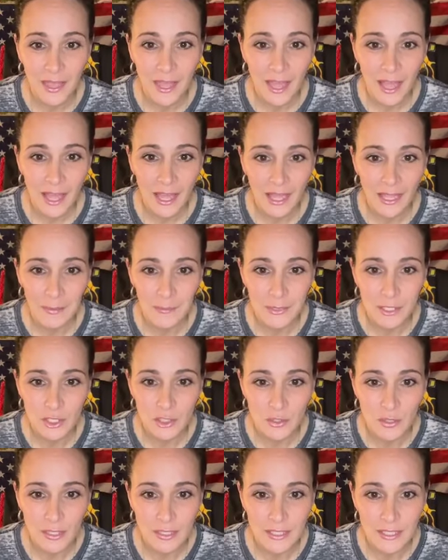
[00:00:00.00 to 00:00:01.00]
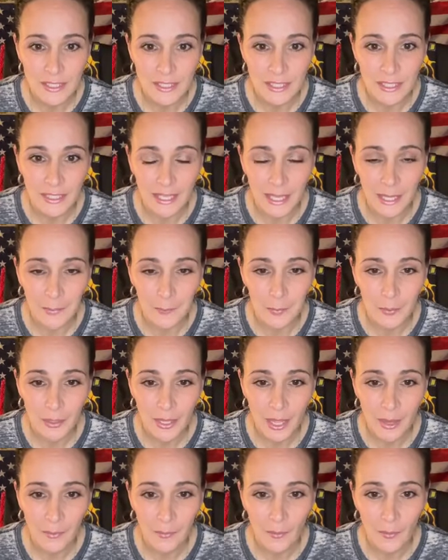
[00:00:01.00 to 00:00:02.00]
Hi, Miss Tracy Campbell.
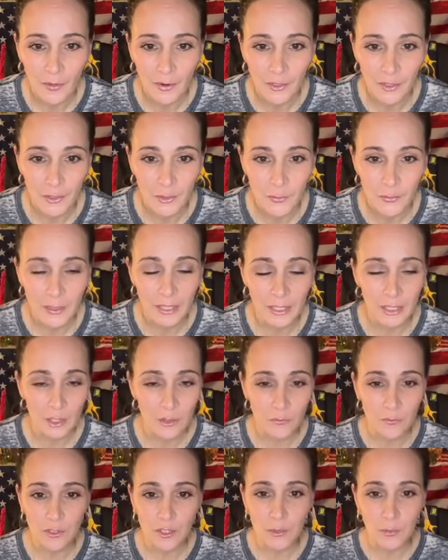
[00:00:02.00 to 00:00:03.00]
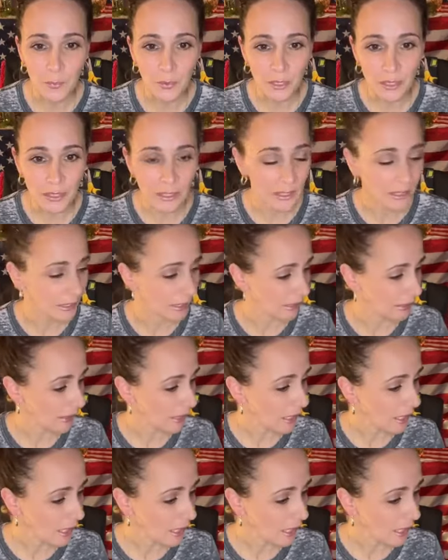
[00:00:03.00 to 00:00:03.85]
How are you? Thank you for sprinkling.